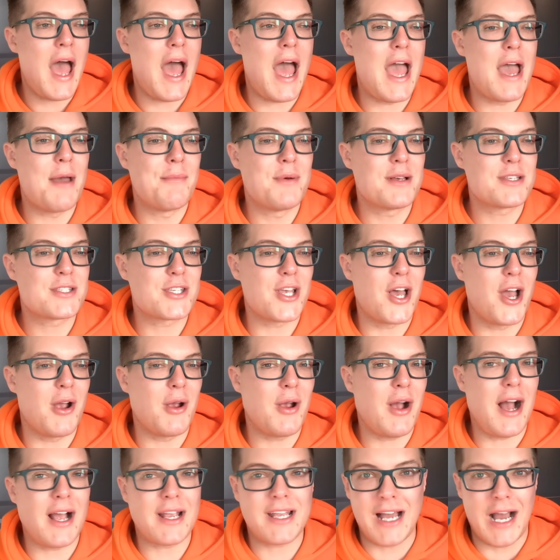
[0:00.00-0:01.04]

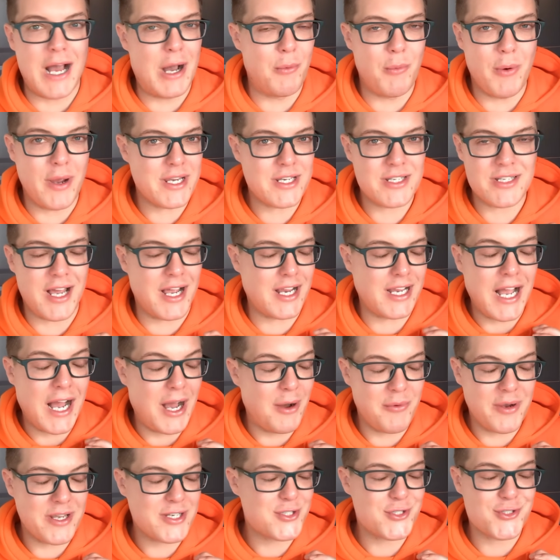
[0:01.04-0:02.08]
So I can't wait. I
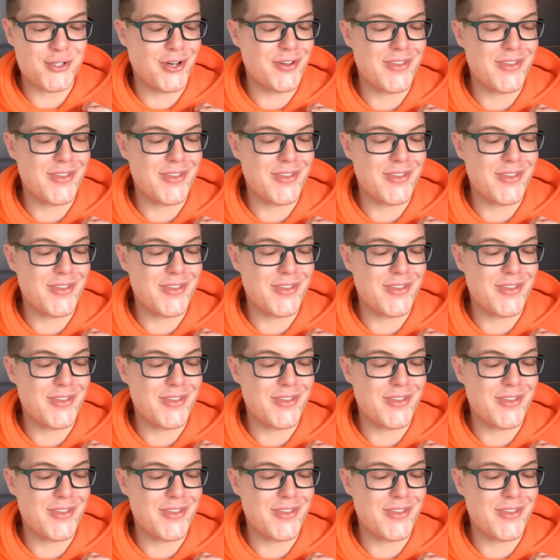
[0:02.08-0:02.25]
can't wait to